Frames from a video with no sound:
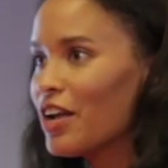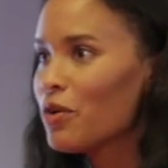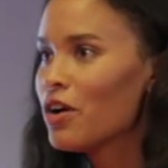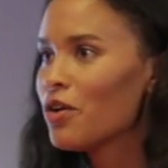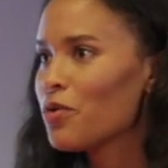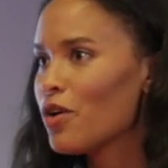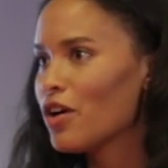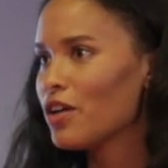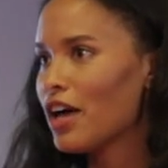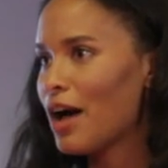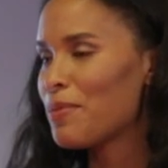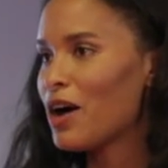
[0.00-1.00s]
right. right.
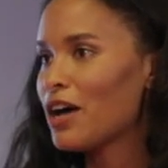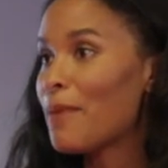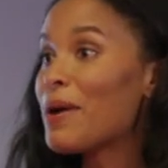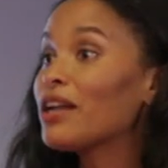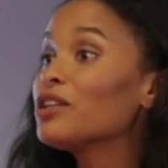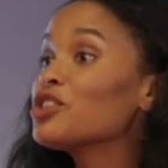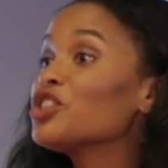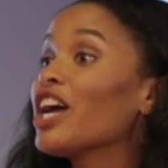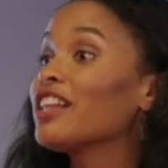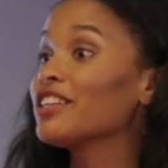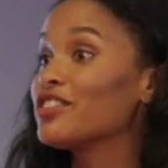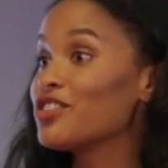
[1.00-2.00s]
Well, how about, how about a little it.
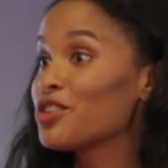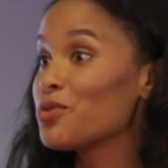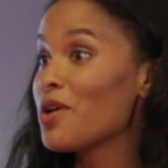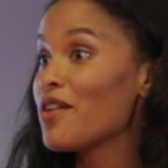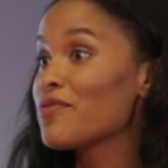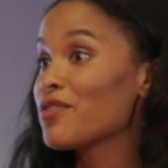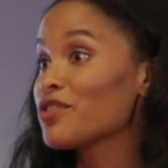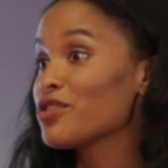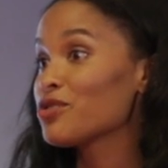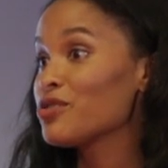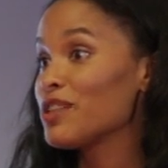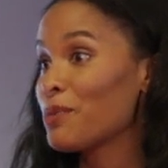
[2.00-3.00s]
challenge? Whoever
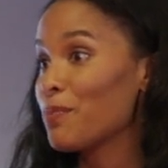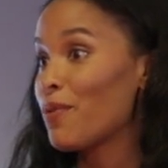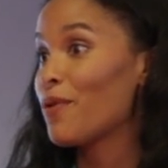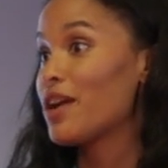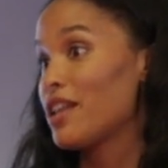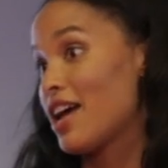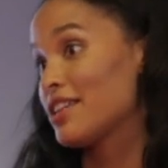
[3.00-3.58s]
screws up the point